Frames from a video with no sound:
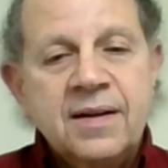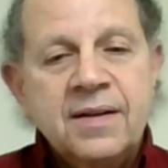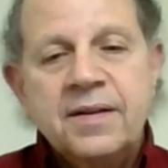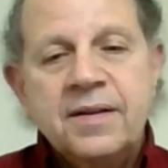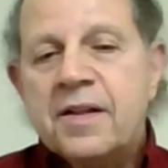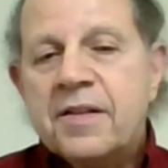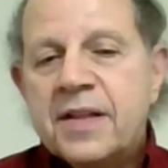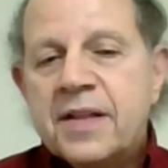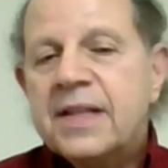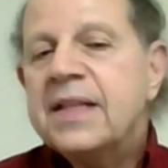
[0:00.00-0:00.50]

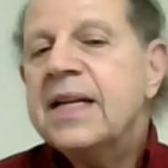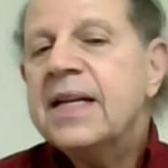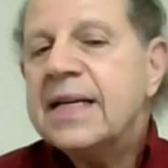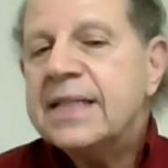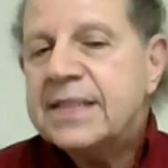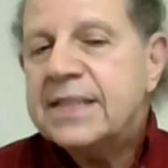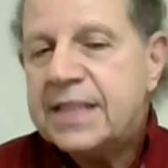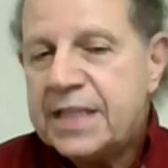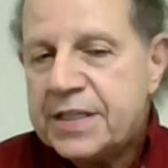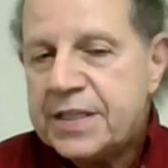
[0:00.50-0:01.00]
The thing that I
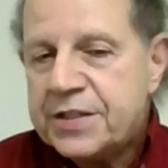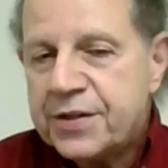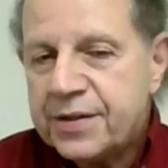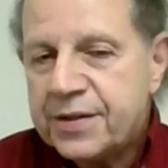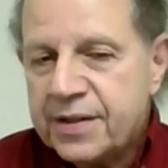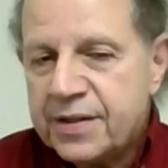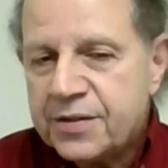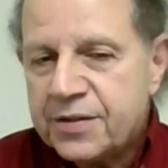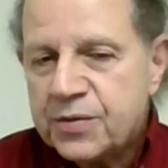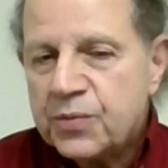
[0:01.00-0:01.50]
teach on
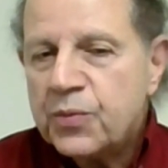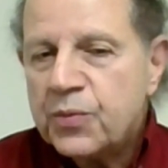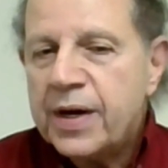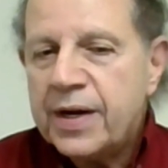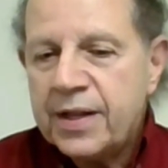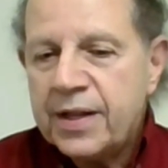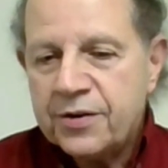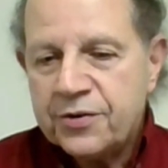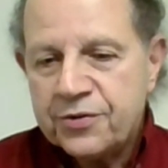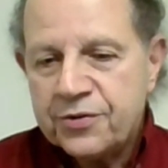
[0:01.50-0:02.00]
this
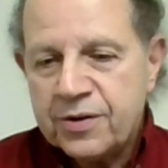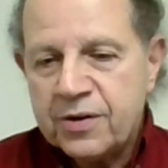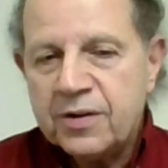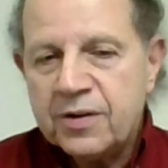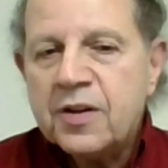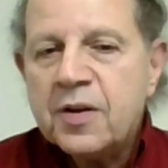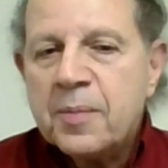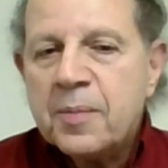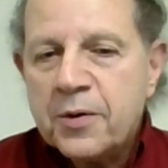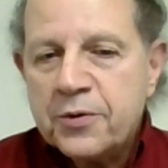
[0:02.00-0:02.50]
radio show, on
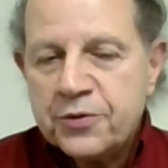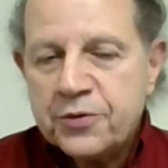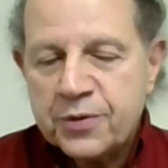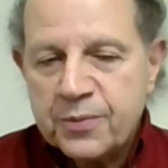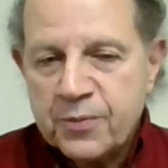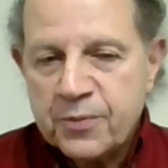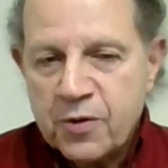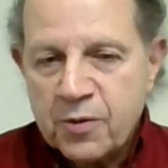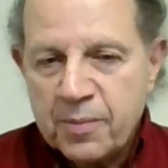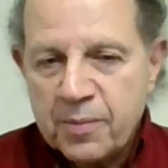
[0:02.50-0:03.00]
the Emotion
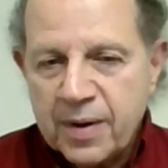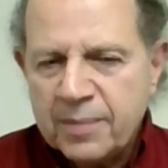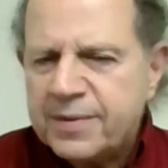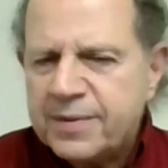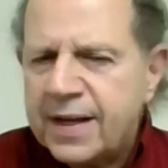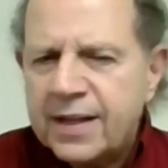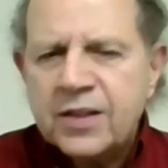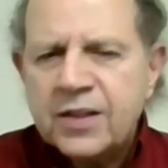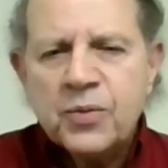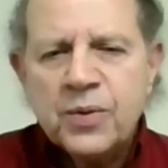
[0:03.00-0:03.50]
Roadmap,
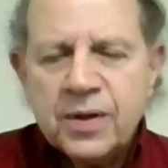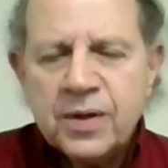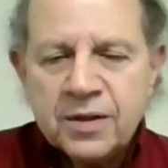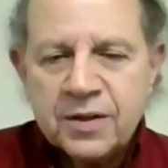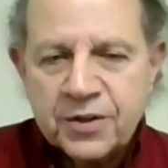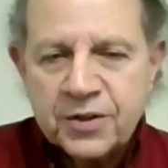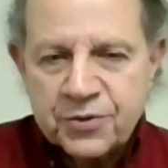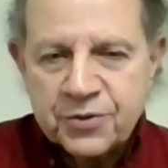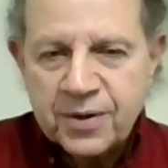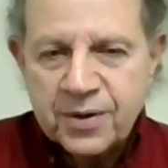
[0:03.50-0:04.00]
Take the Wheel and
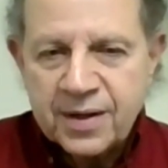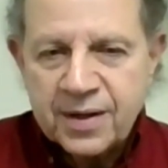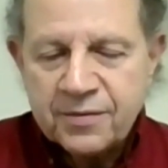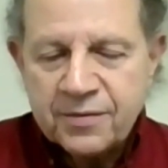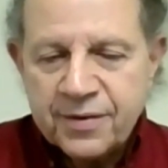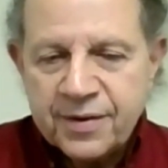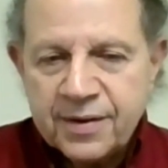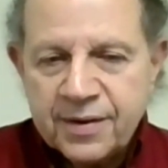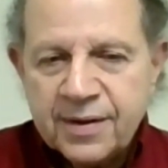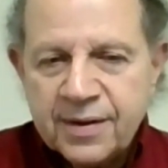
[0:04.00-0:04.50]
Control How You
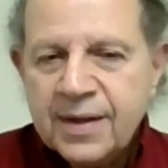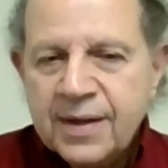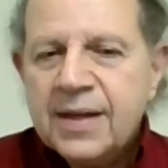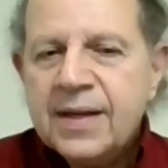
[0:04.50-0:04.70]
Feel,